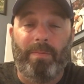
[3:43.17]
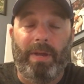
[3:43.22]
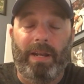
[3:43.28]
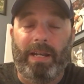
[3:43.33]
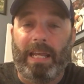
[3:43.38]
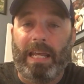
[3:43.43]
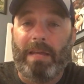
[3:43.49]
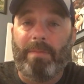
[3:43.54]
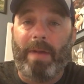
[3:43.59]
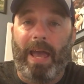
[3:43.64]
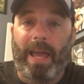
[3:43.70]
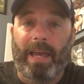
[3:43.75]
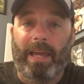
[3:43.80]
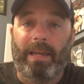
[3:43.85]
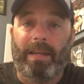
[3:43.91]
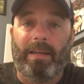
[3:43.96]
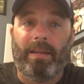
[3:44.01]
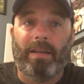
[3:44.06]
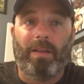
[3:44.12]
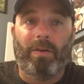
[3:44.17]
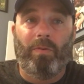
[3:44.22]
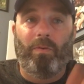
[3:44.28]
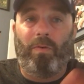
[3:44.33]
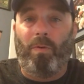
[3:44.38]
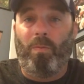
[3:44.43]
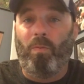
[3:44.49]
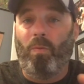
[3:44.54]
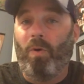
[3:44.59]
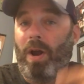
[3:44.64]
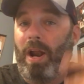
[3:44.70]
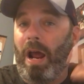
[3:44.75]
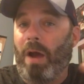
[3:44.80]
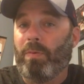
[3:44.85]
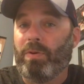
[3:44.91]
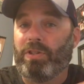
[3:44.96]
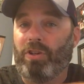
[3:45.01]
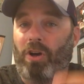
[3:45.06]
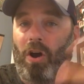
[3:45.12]
And eBay, from what I
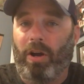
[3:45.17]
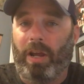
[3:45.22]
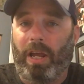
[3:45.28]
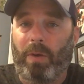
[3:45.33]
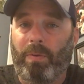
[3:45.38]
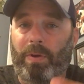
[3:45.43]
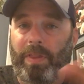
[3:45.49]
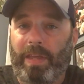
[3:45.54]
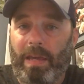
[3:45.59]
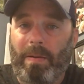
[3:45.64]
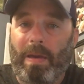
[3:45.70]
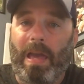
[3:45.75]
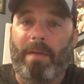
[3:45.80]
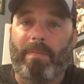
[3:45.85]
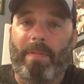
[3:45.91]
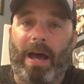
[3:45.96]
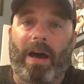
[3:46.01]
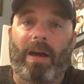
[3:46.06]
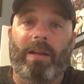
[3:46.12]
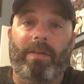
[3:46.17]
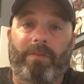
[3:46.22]
was talking with eBay about,